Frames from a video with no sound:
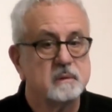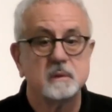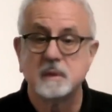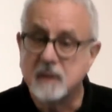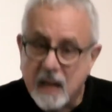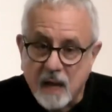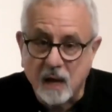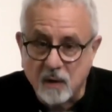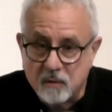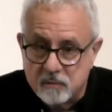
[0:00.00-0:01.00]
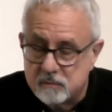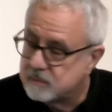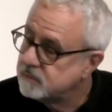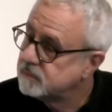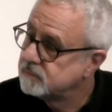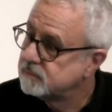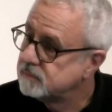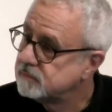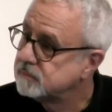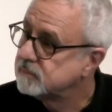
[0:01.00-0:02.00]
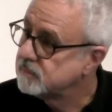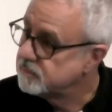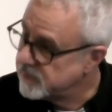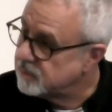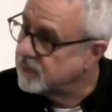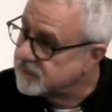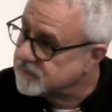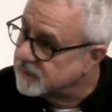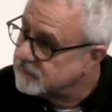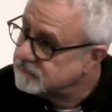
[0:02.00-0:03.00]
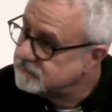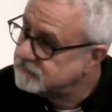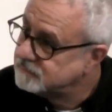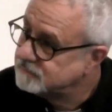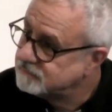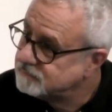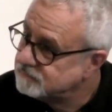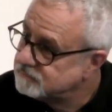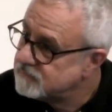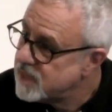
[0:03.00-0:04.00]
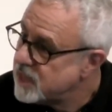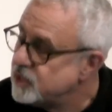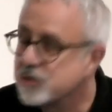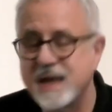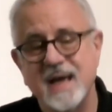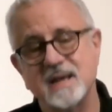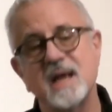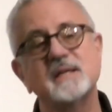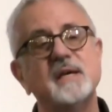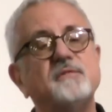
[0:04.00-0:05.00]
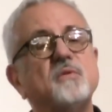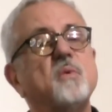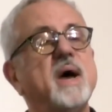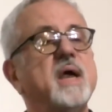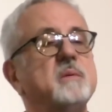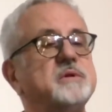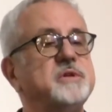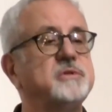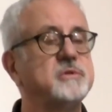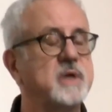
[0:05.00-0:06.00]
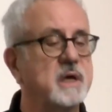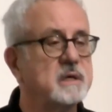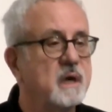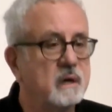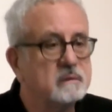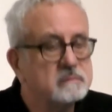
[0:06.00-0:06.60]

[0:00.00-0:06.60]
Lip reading: Now, be a blessing. You cannot give away what you do not know.